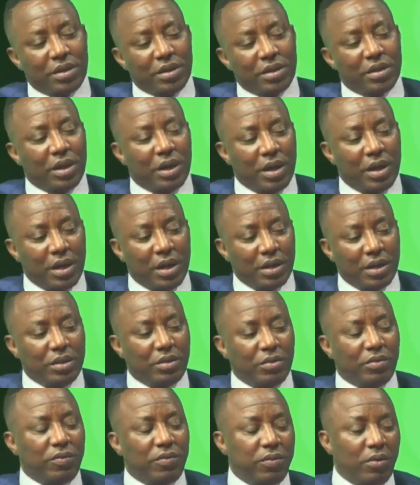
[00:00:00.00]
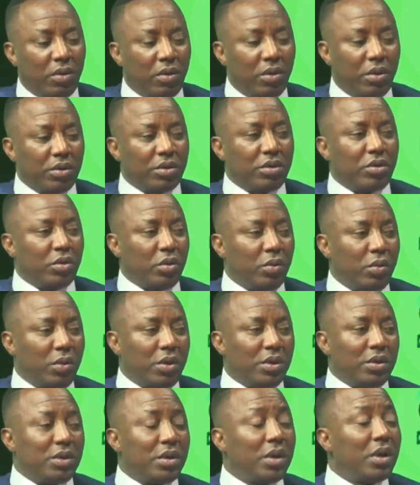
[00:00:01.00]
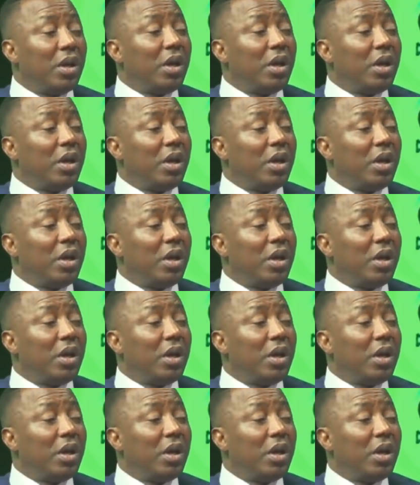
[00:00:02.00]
the need to focus towards